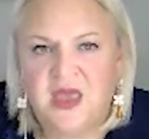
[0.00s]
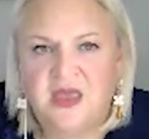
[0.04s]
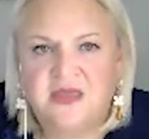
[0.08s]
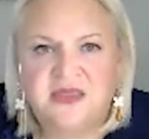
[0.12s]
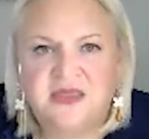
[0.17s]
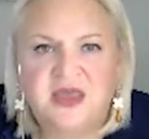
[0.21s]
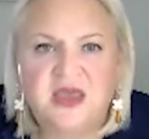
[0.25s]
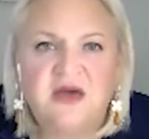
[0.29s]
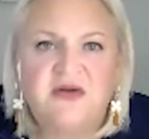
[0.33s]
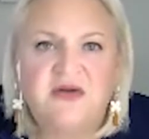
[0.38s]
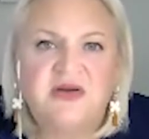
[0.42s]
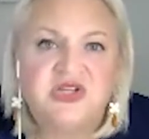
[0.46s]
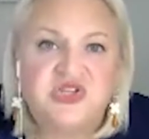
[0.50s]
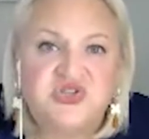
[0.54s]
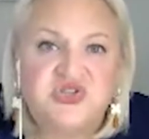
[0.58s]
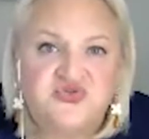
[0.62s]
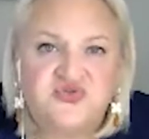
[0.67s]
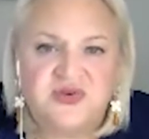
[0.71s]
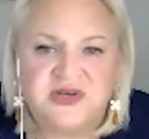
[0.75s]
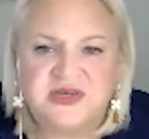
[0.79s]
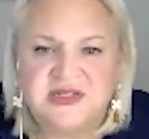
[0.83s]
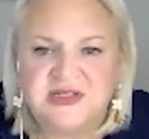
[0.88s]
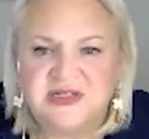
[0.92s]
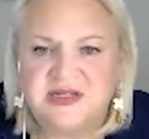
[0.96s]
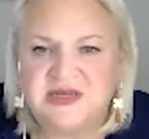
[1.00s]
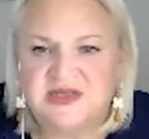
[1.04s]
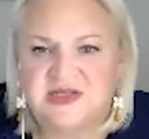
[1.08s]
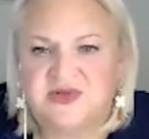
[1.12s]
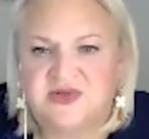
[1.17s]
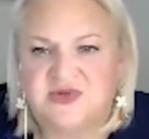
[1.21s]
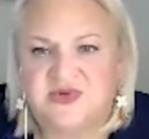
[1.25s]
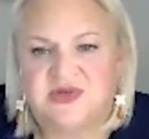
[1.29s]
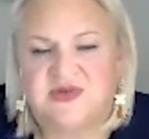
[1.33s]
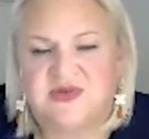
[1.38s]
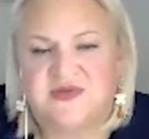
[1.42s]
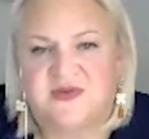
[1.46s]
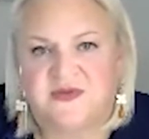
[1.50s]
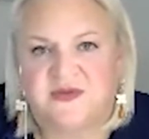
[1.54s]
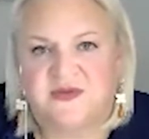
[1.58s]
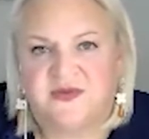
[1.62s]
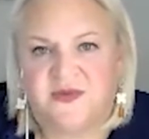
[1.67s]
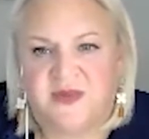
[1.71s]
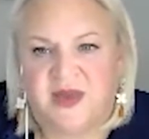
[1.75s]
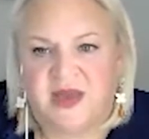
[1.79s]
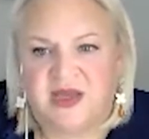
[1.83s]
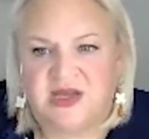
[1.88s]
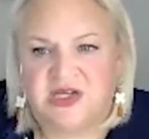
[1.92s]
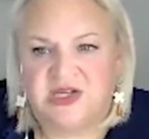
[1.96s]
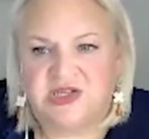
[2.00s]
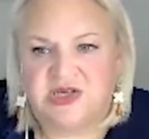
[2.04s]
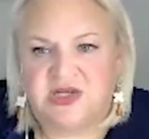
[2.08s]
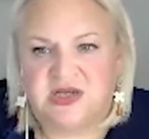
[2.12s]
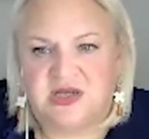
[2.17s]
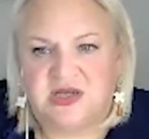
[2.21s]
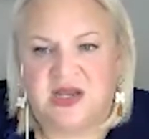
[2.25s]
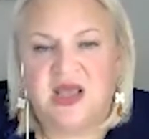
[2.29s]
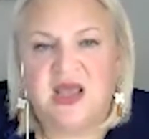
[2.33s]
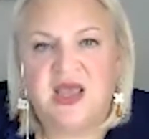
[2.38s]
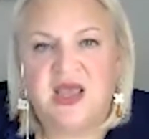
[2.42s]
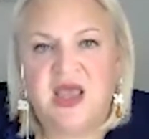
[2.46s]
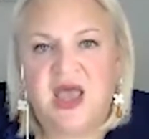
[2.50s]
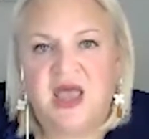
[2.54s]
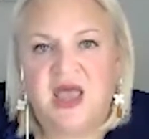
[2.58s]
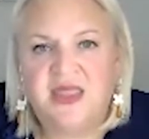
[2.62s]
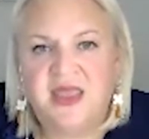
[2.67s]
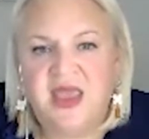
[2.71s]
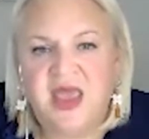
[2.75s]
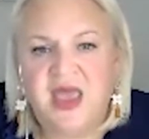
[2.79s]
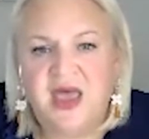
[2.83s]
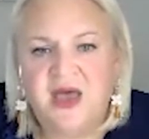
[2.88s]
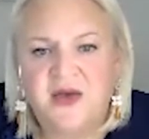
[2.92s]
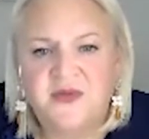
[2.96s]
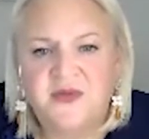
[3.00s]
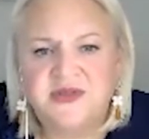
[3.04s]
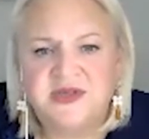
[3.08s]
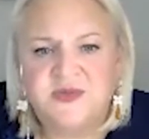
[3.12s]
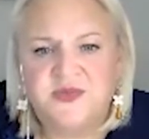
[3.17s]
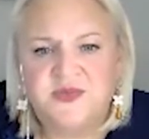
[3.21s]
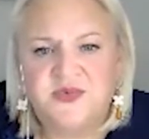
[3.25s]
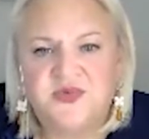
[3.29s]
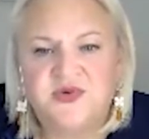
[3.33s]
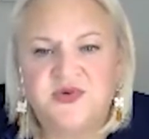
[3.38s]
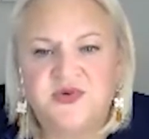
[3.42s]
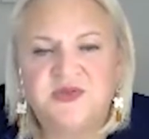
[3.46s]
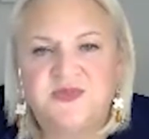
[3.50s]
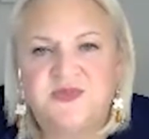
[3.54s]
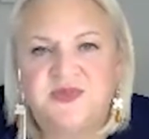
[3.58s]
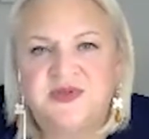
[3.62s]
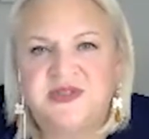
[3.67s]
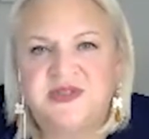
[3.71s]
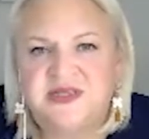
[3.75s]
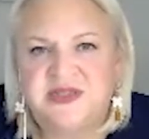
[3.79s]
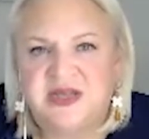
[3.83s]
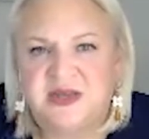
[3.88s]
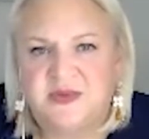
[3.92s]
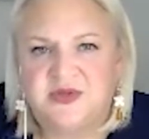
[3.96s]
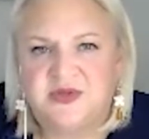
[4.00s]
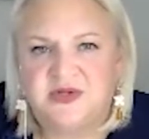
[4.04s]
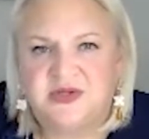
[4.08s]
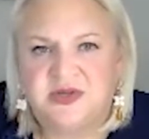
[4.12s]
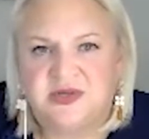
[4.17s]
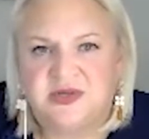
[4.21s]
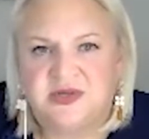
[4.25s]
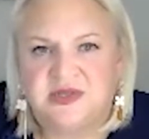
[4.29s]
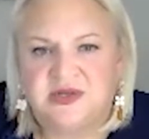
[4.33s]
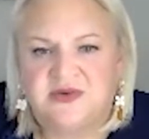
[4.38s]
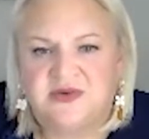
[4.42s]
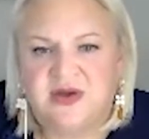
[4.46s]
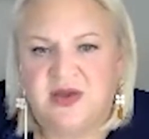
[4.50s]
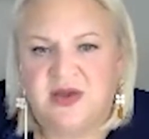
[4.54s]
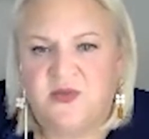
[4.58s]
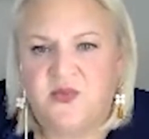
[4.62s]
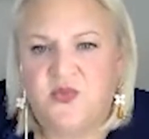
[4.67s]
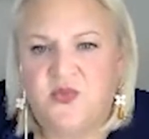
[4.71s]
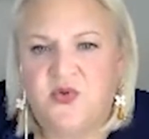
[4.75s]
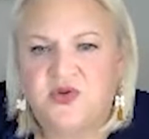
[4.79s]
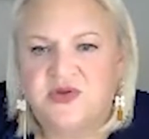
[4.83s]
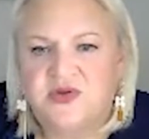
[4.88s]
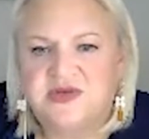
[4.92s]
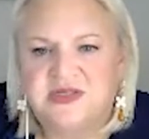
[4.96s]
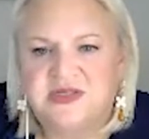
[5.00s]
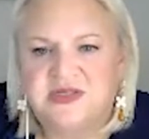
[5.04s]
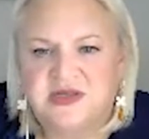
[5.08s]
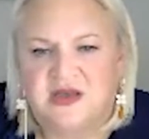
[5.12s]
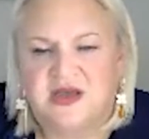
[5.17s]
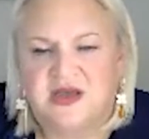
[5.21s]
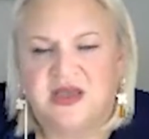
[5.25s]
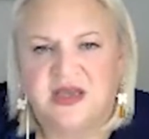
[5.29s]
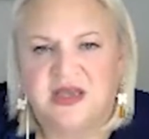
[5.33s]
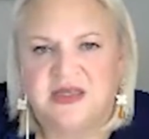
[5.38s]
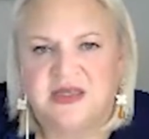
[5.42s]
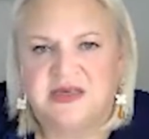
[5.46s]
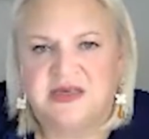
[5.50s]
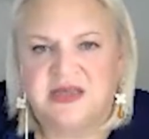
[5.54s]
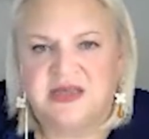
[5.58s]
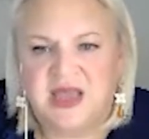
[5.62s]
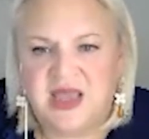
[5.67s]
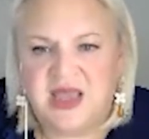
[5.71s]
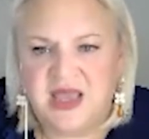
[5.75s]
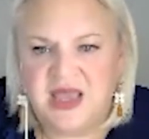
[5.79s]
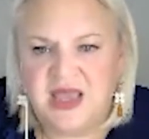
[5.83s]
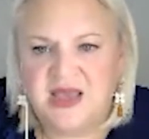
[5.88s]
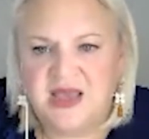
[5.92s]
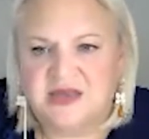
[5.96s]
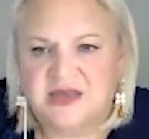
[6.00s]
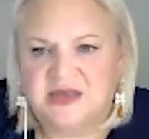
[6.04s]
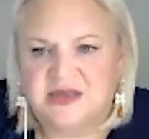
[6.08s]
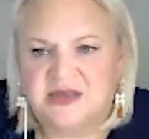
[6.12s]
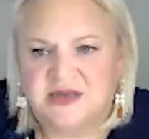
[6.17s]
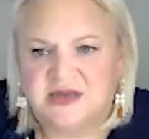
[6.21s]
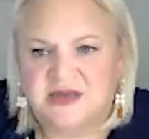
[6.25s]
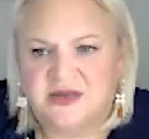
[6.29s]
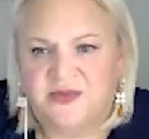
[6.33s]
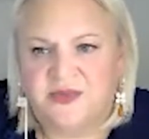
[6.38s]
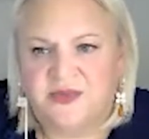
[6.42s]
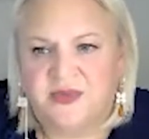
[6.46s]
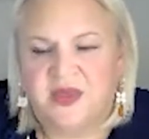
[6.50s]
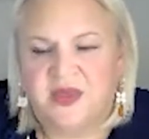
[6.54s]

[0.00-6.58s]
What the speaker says: They are a trusted source of information, and they help to broaden perceptions around what science is.